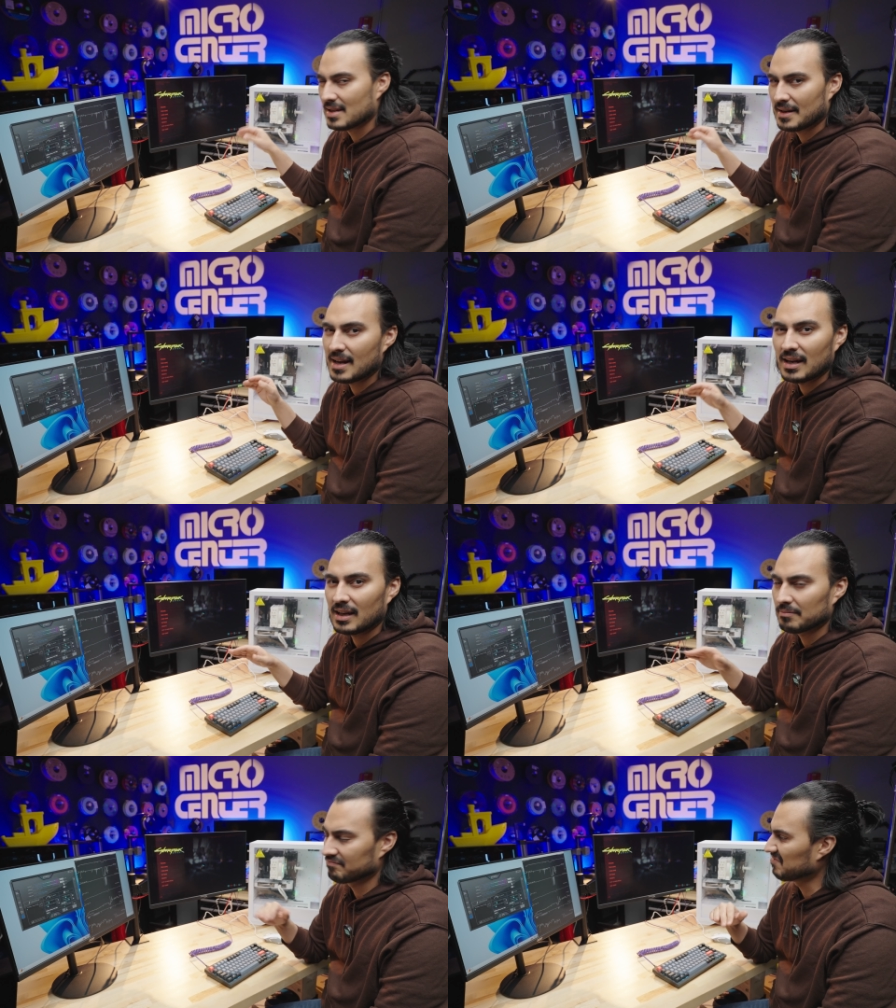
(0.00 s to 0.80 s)

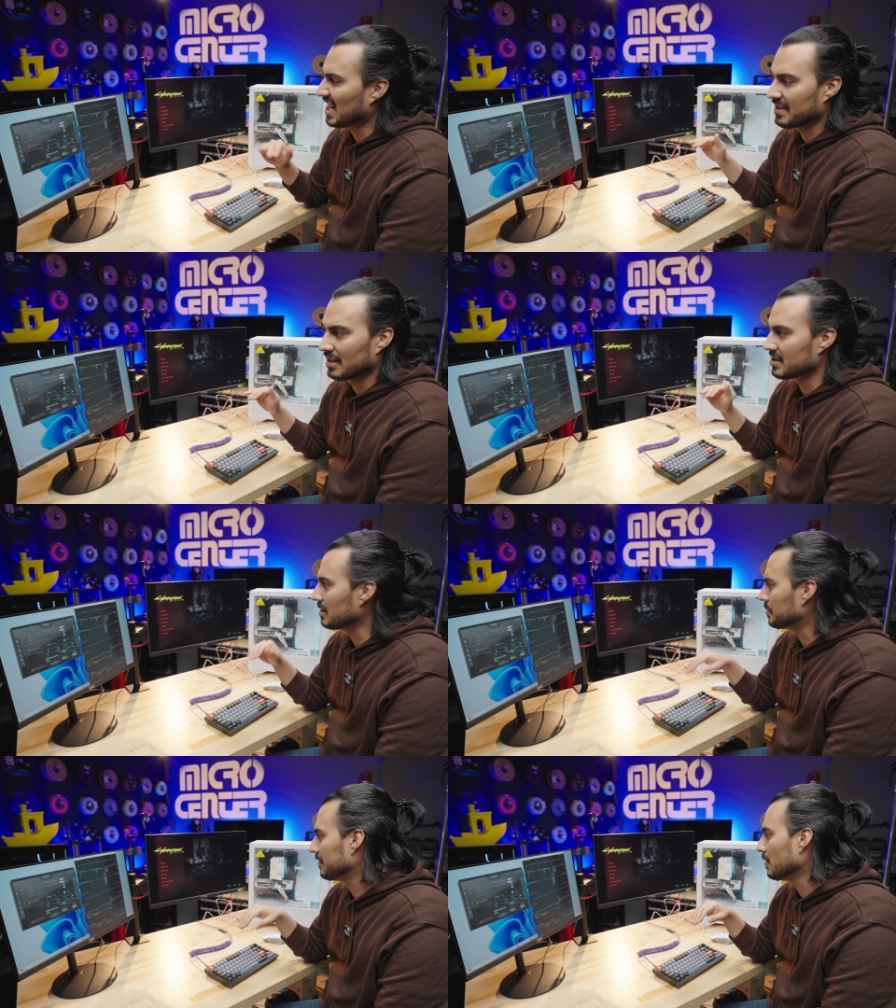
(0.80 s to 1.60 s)
1080, I think it's
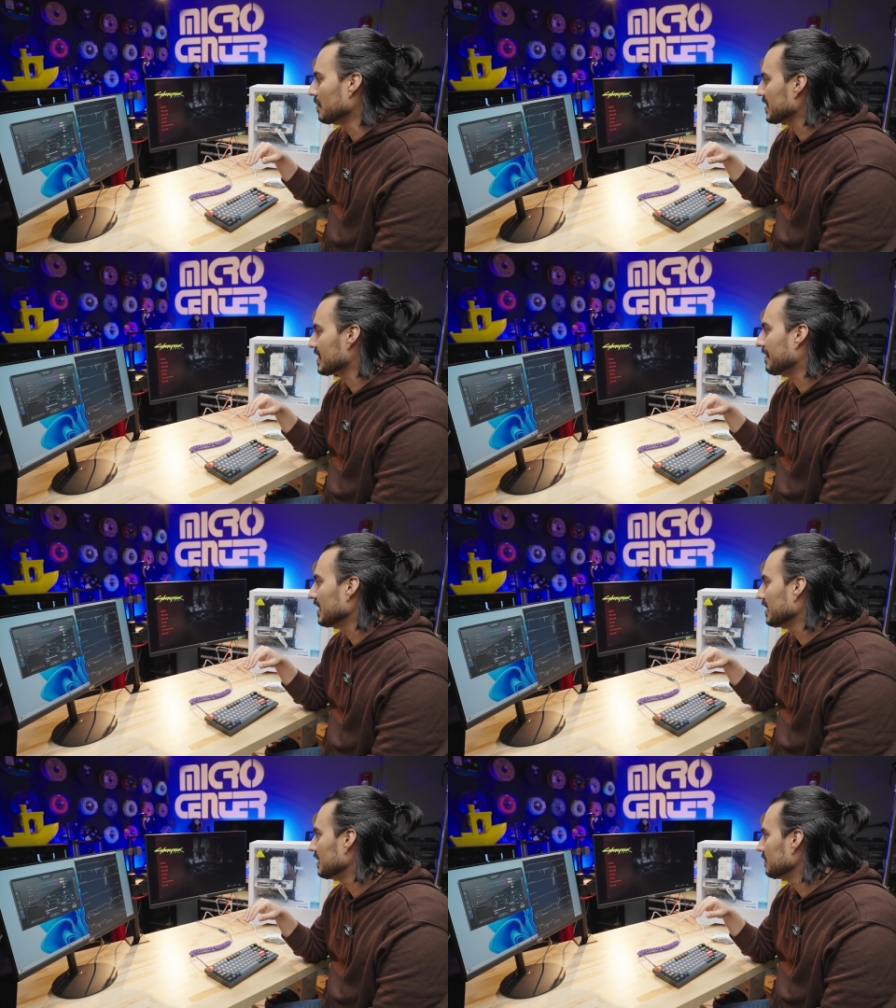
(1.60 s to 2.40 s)
going to perform just
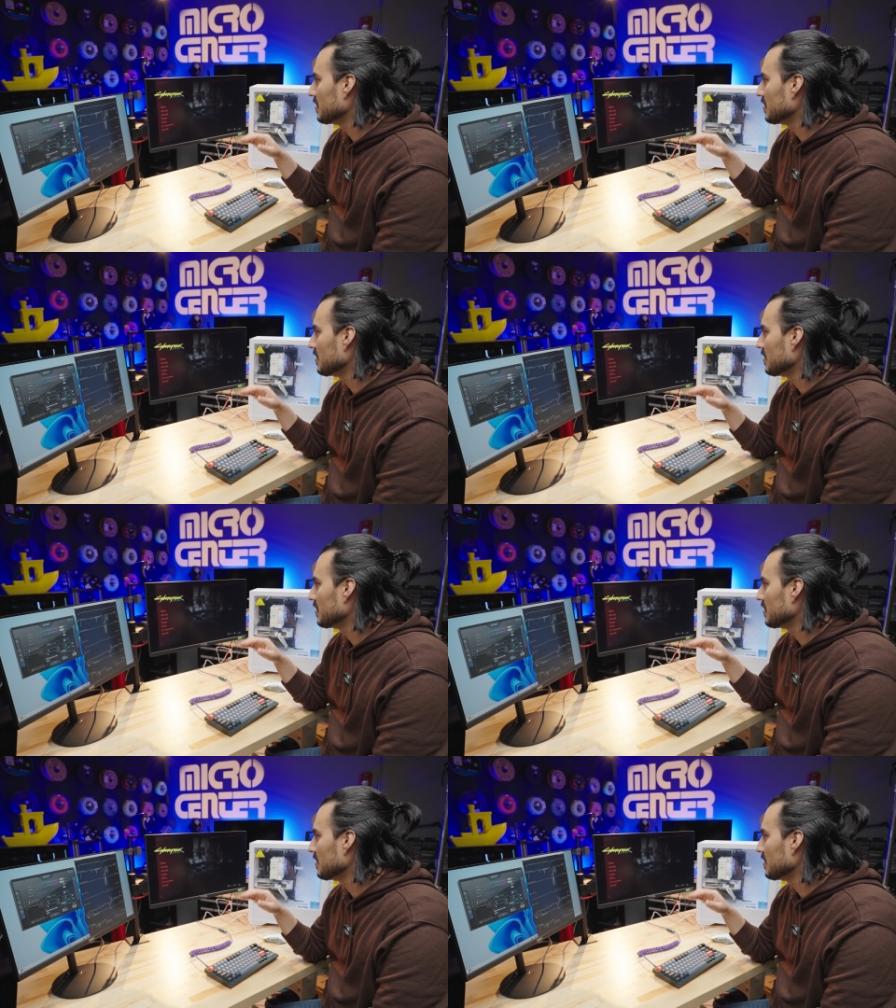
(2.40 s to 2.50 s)
fine.